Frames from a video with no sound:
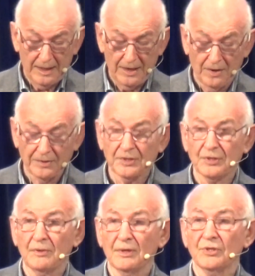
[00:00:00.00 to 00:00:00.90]
they're
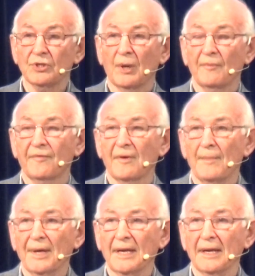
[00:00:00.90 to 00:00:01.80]
not to do the job for
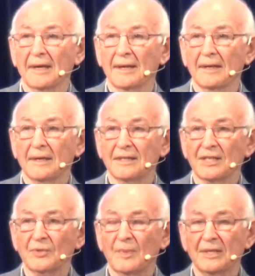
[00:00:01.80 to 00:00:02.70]
money. It
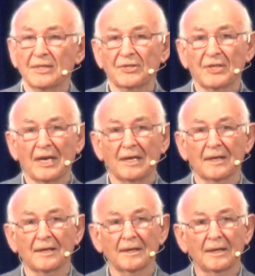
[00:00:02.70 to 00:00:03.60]
doesn't mean to say
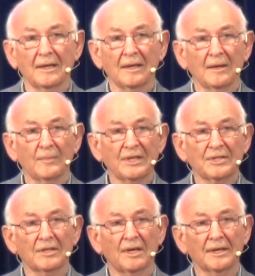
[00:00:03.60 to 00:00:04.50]
that
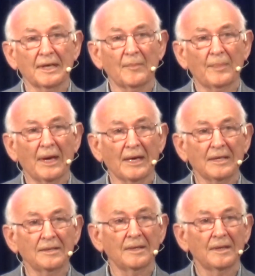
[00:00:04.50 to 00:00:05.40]
Peter can't get
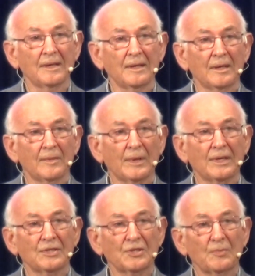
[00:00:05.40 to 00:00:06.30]
paid, but
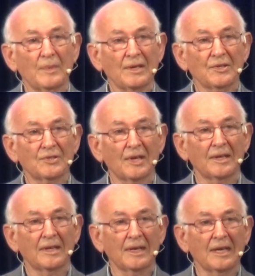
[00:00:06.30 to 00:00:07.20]
it just means
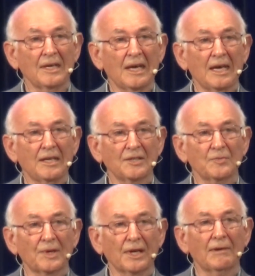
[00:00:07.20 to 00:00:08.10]
that he
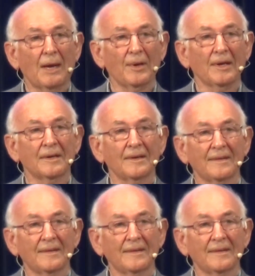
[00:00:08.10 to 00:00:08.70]
doesn't want to grab it.